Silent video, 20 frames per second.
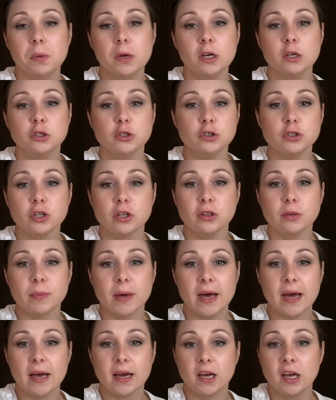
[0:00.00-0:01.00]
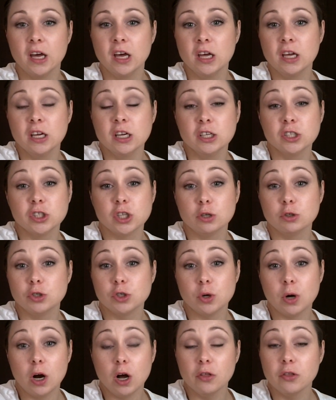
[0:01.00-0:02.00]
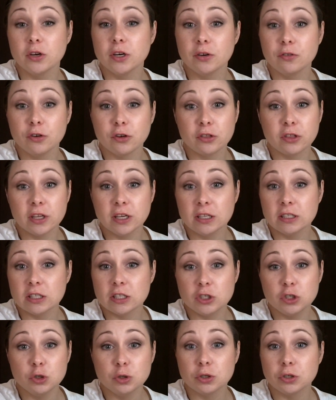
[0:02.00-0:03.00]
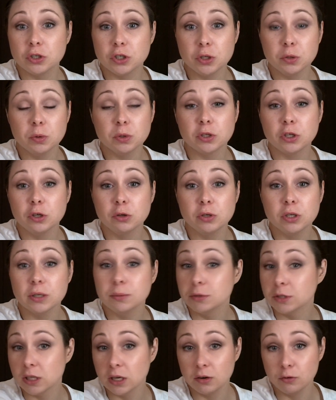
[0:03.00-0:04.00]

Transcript: pictures on the back Shows you all the different things that you can do with Q-tips,